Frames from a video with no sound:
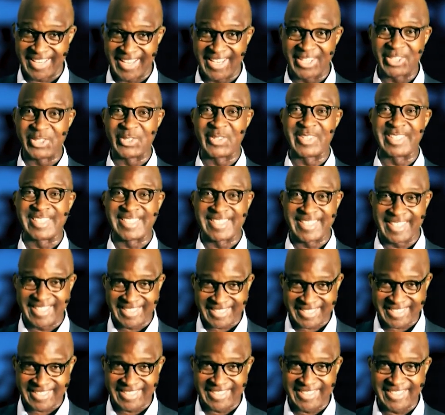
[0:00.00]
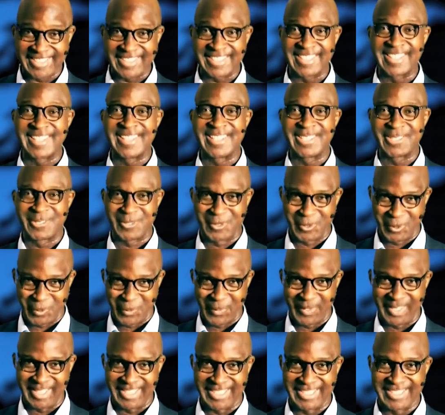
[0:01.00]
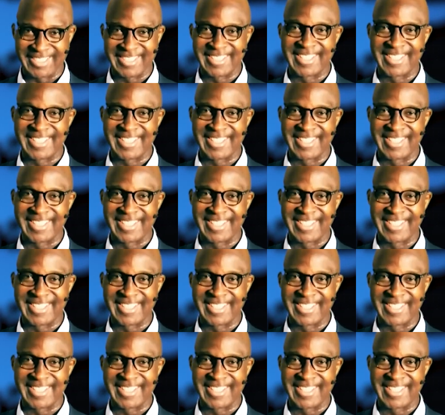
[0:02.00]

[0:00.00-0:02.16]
and you are destined to win.